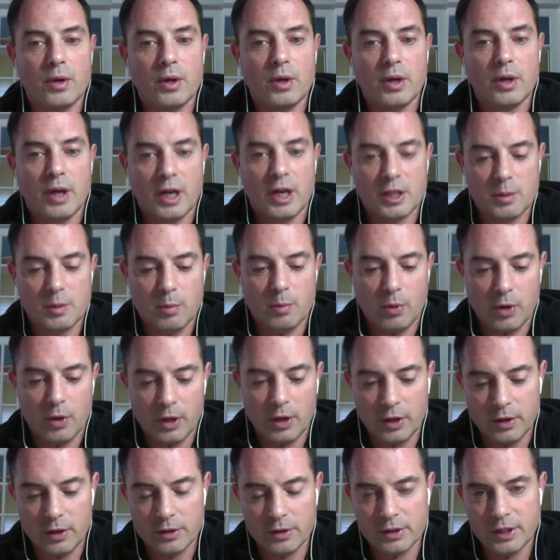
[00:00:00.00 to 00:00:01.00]
as a part
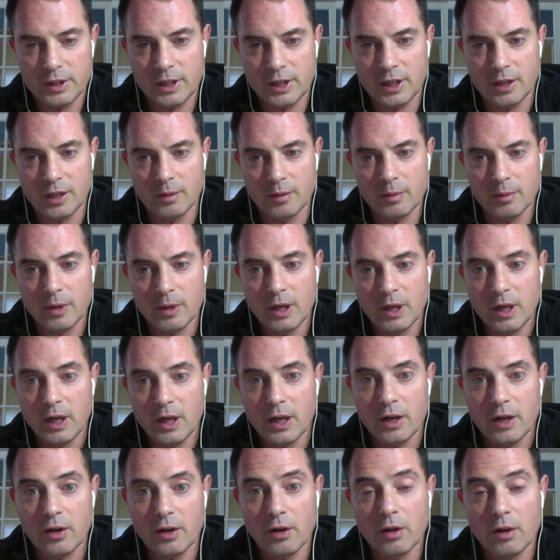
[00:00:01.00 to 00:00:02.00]
of your team.
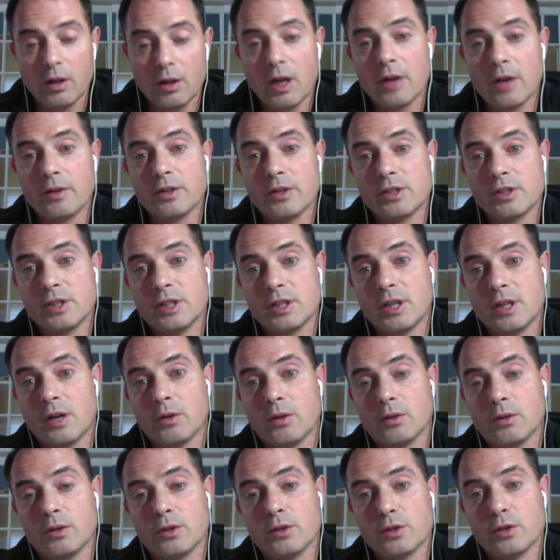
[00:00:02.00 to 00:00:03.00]
And it'll allow you to see not
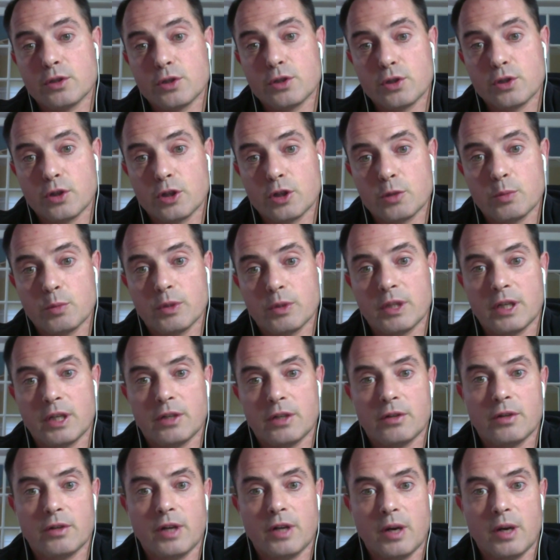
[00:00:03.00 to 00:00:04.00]
only your church, but then
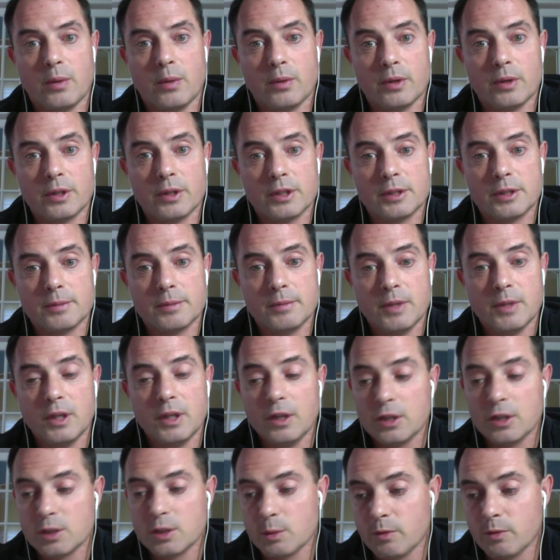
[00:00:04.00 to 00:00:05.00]
your networks.
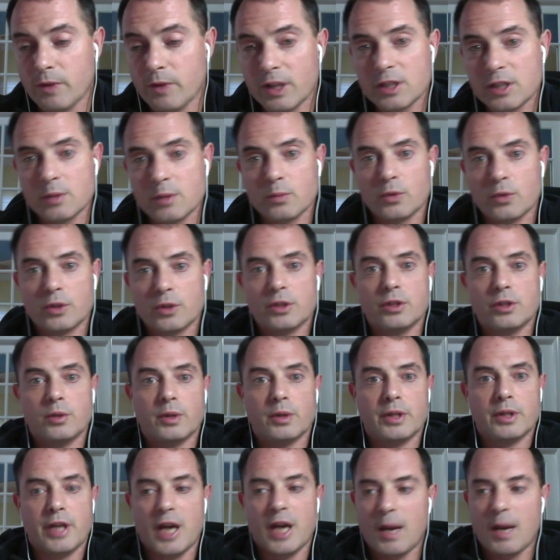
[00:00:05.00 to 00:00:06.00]
So we've got some work to do
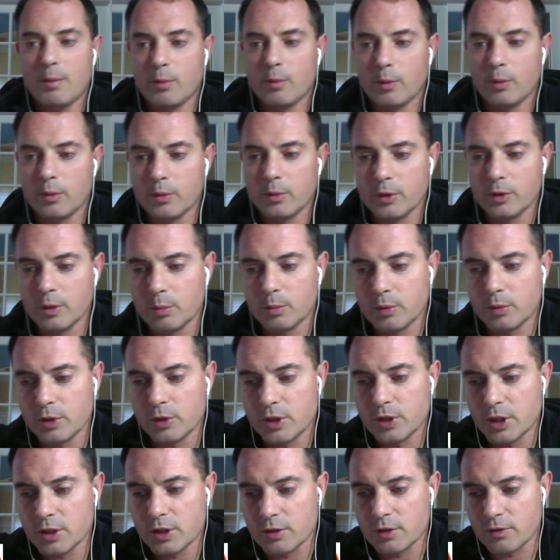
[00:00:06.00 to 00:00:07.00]
on the app, and we really
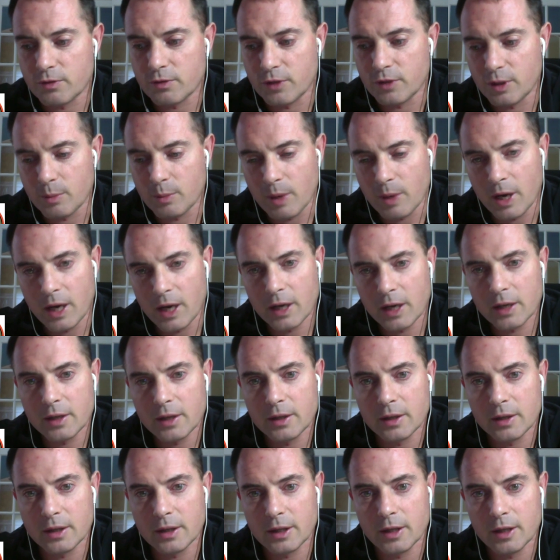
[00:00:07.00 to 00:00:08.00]
appreciate your feedback.
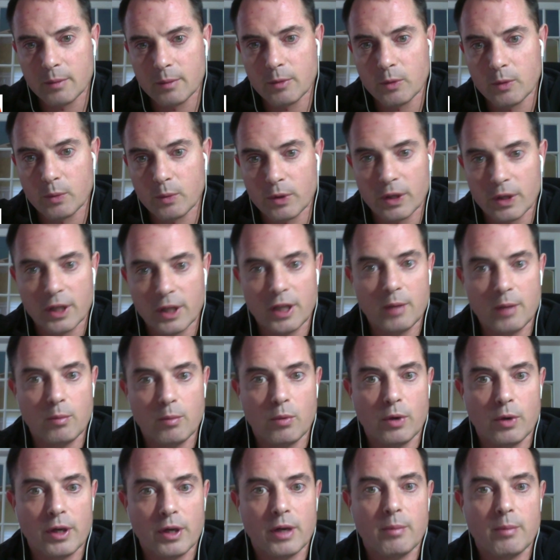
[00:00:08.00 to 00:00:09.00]
And we're going to keep
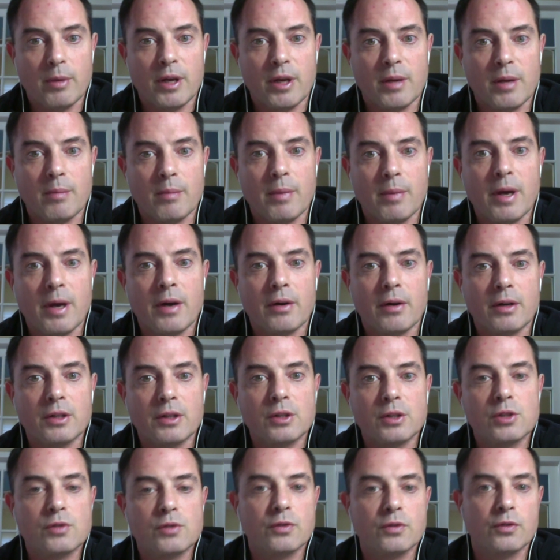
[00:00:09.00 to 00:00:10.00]
working to make it better and
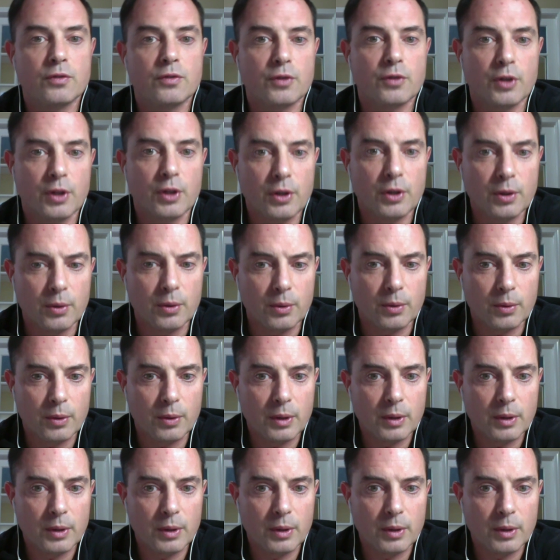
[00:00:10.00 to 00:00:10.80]
useful for you